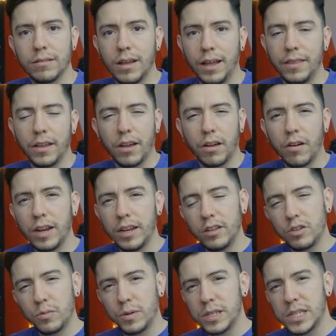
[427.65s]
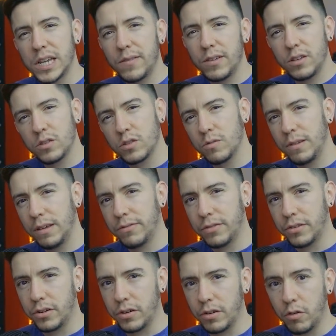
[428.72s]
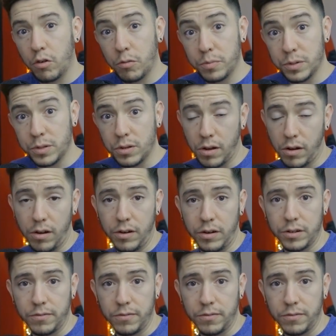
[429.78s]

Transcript: And the green in 2.7 used to be for groups color,